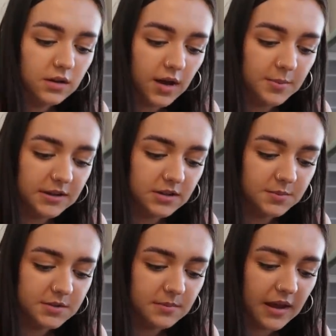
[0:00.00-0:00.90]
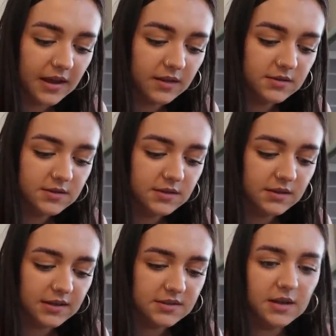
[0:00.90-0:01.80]
I picked up some eggs
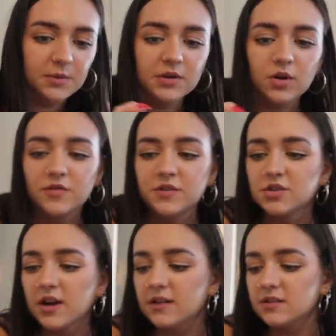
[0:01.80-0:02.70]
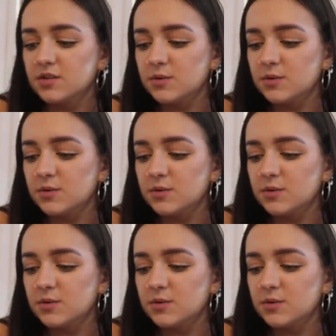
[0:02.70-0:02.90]
yesterday when I got off the train because I